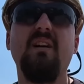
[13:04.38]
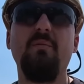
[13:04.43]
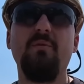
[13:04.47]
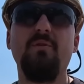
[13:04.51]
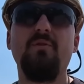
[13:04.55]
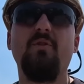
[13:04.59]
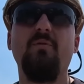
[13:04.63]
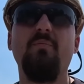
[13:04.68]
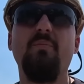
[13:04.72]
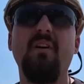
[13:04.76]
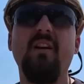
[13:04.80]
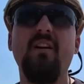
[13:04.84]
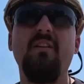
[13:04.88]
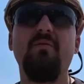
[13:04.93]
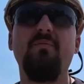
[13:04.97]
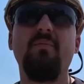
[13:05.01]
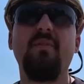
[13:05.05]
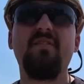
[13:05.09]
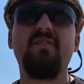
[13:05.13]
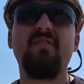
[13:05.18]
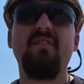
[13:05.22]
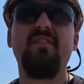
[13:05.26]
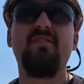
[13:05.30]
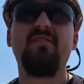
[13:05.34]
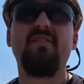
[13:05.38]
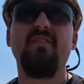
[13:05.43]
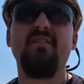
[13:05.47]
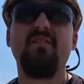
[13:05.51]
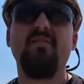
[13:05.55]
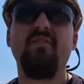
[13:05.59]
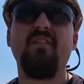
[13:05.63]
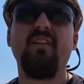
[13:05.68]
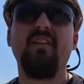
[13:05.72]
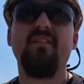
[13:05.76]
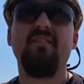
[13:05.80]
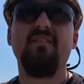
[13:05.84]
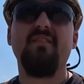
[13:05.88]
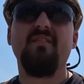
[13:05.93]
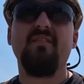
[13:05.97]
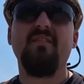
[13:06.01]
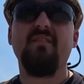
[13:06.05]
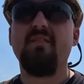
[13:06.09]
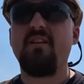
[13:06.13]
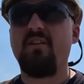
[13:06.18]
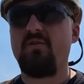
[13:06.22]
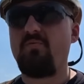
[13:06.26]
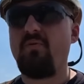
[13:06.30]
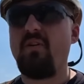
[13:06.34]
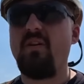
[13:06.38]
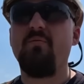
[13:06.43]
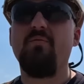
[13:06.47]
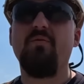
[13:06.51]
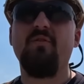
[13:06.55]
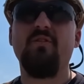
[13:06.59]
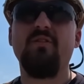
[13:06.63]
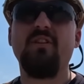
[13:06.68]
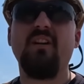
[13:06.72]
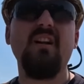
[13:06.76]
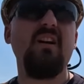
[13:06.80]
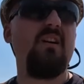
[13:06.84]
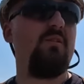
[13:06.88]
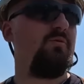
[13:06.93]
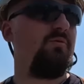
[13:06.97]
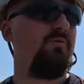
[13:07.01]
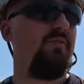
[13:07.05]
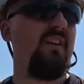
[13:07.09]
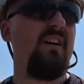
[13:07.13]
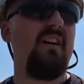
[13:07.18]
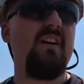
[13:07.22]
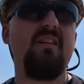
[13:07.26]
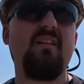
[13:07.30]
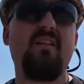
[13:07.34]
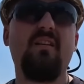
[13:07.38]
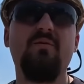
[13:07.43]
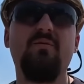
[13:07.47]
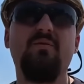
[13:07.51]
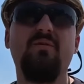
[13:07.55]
a drone pilot myself, certified. That's why we're not allowed to fly around.